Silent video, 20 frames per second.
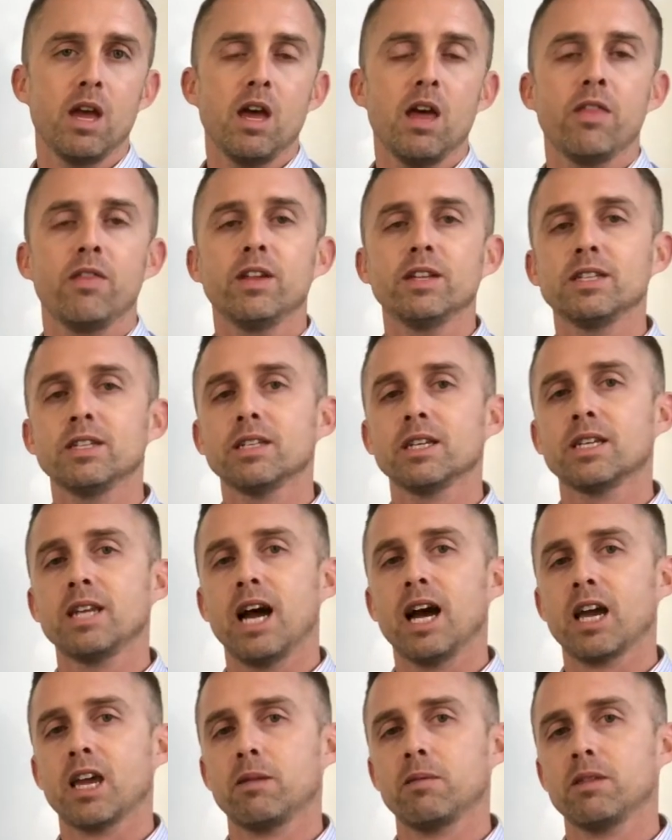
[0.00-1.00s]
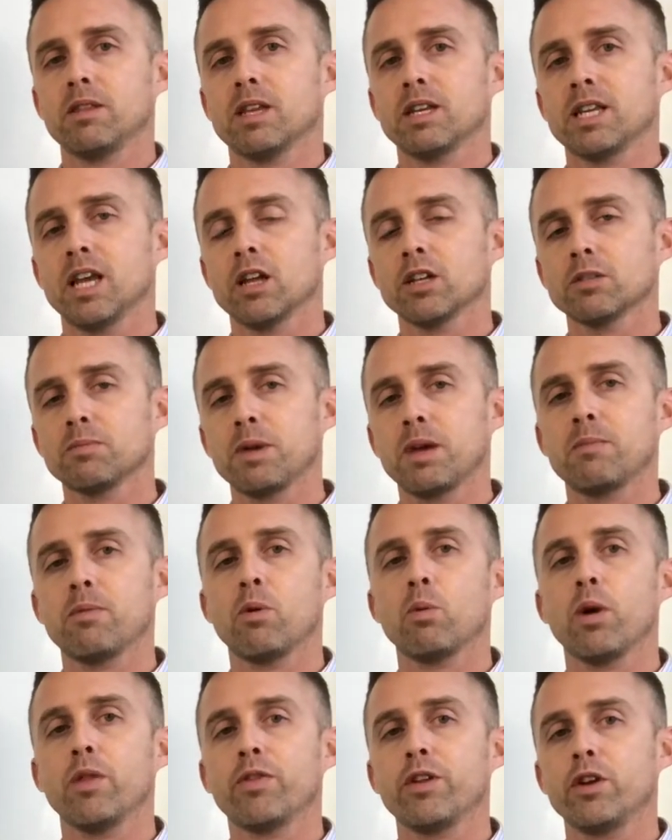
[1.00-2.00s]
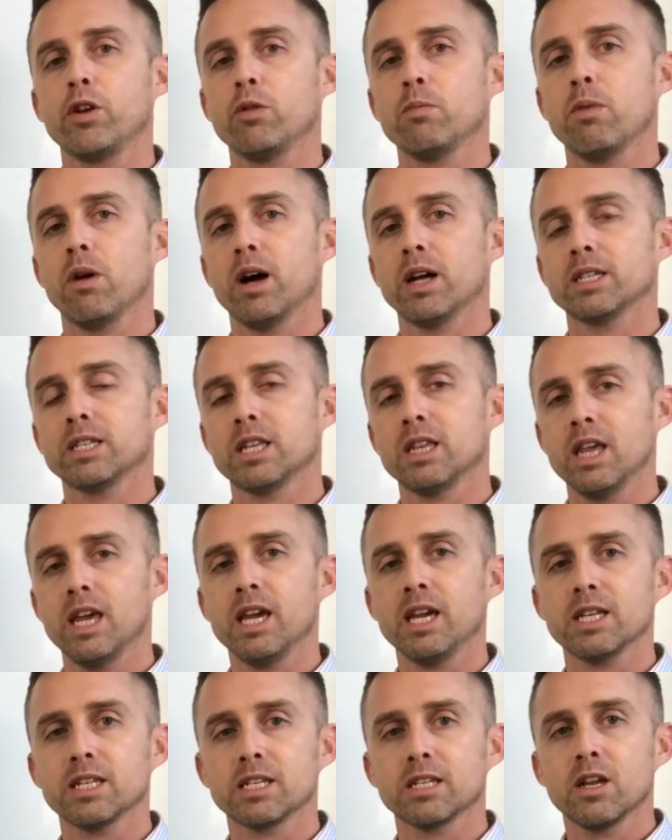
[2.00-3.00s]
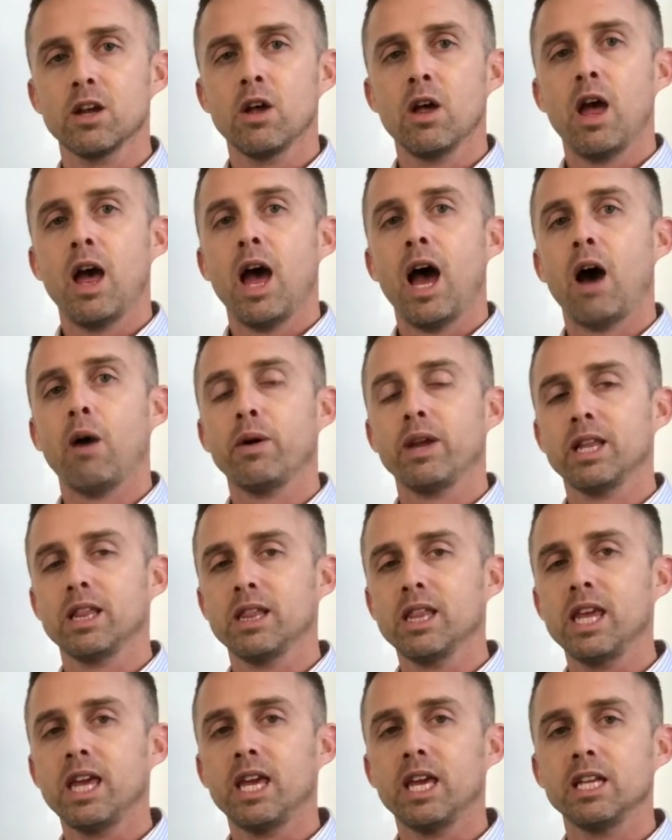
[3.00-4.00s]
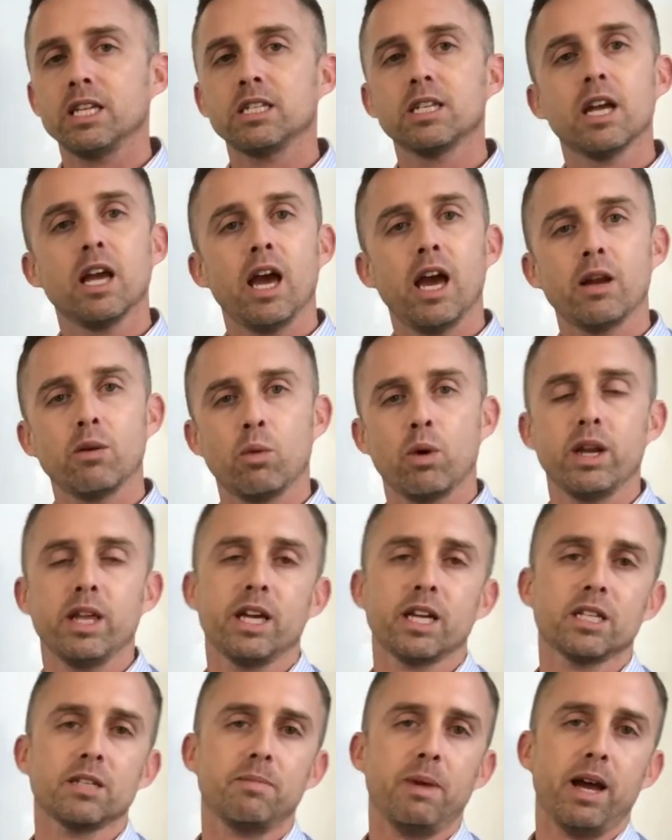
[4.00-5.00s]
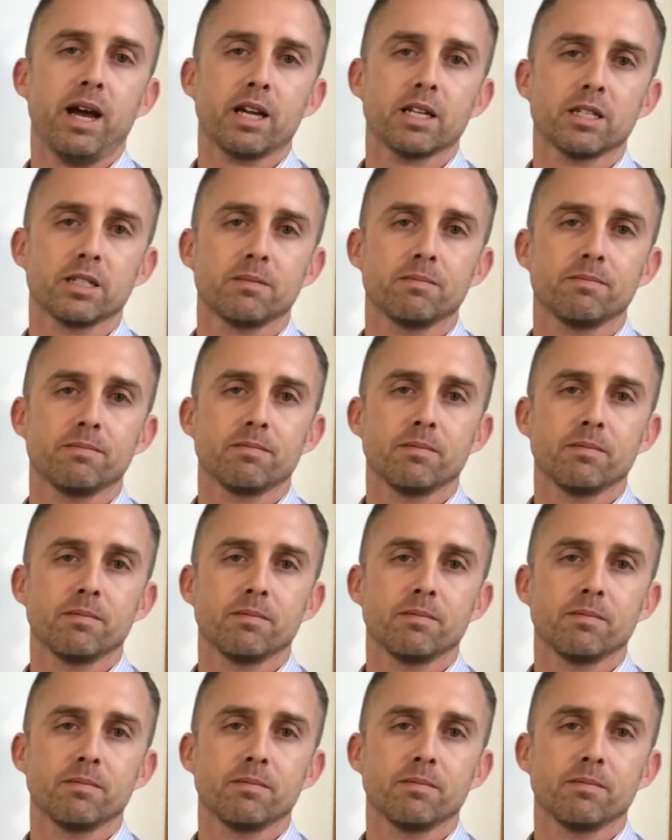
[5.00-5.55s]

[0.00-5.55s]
This is a document that tells people what the new boss thinks, how he leads, and what he expects.